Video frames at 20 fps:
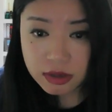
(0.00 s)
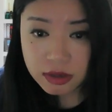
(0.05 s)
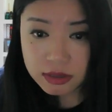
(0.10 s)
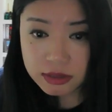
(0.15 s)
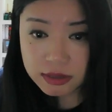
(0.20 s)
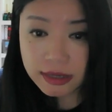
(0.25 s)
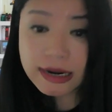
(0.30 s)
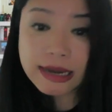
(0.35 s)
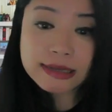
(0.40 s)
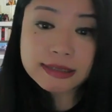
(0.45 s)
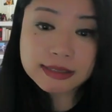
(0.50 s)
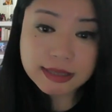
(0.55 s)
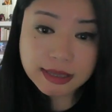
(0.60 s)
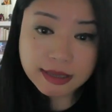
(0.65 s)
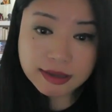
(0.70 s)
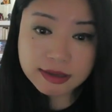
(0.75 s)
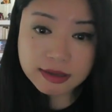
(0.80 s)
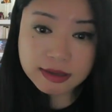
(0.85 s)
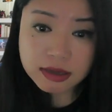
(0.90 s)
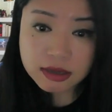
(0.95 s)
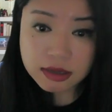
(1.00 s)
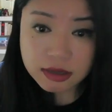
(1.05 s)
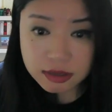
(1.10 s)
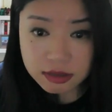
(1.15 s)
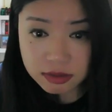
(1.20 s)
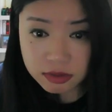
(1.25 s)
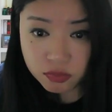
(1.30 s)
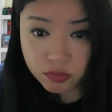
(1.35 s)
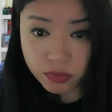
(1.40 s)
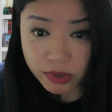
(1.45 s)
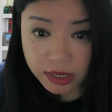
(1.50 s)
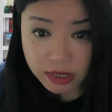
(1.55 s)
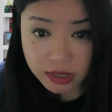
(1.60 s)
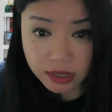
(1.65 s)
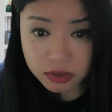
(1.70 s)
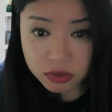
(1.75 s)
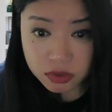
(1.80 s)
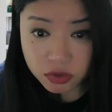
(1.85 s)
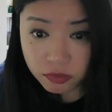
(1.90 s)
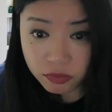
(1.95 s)
The last thing is
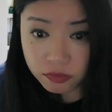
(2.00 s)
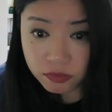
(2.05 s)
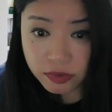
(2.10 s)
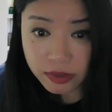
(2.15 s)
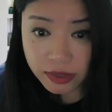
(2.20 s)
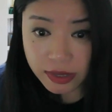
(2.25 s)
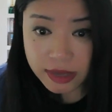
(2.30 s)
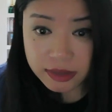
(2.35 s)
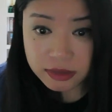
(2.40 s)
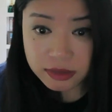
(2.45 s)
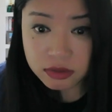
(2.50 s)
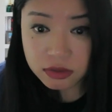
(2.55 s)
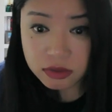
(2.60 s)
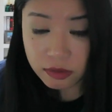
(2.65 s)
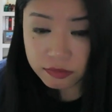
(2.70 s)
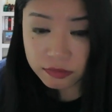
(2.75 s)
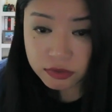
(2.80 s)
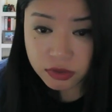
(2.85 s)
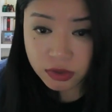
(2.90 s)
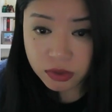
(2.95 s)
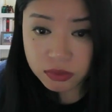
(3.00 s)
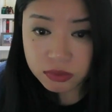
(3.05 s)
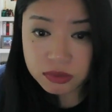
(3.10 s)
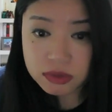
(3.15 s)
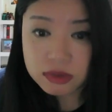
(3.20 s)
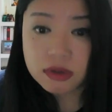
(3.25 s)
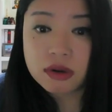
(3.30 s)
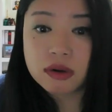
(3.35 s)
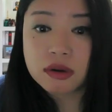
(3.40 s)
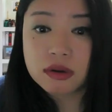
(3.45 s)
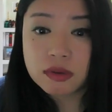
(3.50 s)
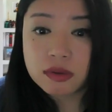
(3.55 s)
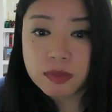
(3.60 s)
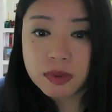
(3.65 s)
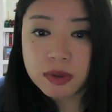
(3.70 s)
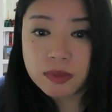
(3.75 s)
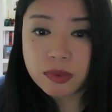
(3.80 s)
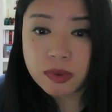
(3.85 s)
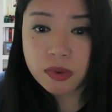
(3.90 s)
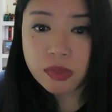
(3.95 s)
really don't forget soft skills. A lot of
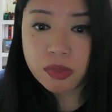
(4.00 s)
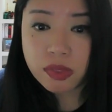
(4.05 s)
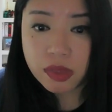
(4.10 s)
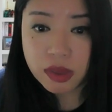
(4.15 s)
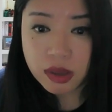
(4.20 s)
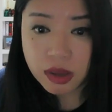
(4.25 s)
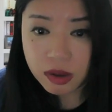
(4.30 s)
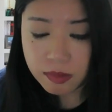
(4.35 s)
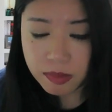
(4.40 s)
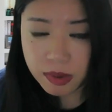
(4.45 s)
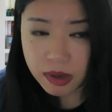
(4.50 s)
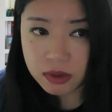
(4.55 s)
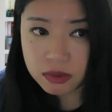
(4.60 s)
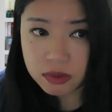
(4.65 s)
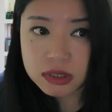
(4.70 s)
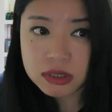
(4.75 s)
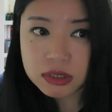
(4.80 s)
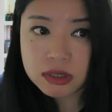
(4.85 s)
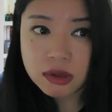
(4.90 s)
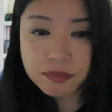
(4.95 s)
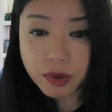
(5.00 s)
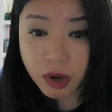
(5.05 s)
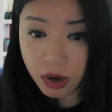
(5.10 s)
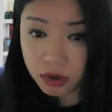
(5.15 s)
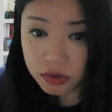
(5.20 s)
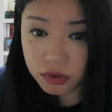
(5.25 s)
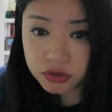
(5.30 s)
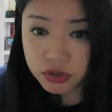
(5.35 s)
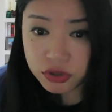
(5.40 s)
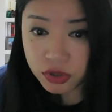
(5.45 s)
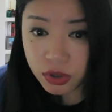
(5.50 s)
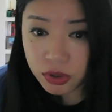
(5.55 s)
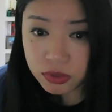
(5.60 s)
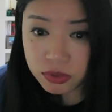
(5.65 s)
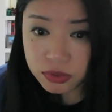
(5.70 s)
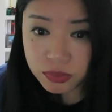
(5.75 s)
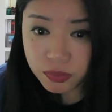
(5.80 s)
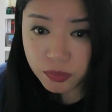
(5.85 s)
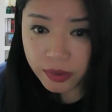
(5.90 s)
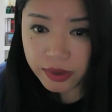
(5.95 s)
people think about hard
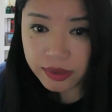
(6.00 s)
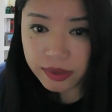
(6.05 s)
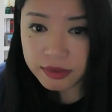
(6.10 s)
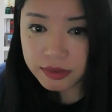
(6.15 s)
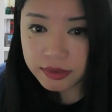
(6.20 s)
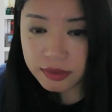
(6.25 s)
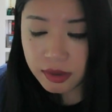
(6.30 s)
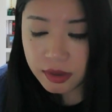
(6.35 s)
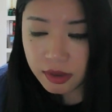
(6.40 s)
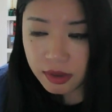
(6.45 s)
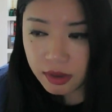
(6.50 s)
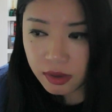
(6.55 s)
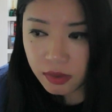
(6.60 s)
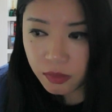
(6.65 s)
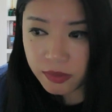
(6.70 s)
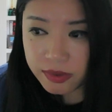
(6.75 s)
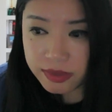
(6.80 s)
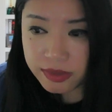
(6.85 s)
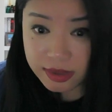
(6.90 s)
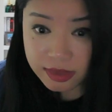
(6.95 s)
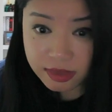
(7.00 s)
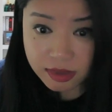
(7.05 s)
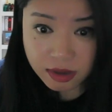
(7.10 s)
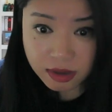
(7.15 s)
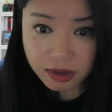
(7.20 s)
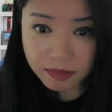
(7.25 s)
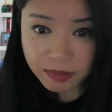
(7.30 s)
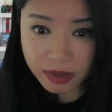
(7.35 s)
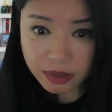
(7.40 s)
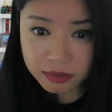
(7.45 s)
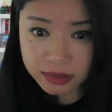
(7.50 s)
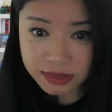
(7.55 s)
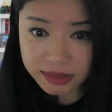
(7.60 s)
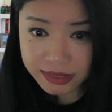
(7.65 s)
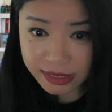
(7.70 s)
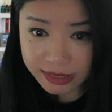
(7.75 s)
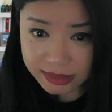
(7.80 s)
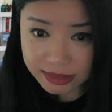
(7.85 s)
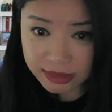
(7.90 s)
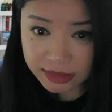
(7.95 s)
skills when they think about
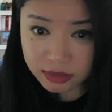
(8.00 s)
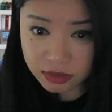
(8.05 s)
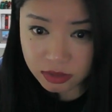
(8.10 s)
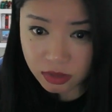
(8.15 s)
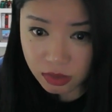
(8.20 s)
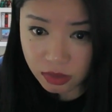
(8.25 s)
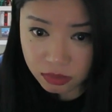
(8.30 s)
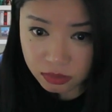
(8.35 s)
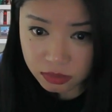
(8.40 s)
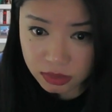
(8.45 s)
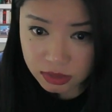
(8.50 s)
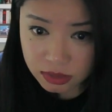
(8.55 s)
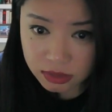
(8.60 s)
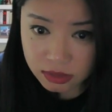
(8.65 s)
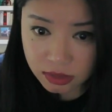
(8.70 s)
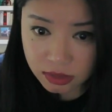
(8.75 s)
data skills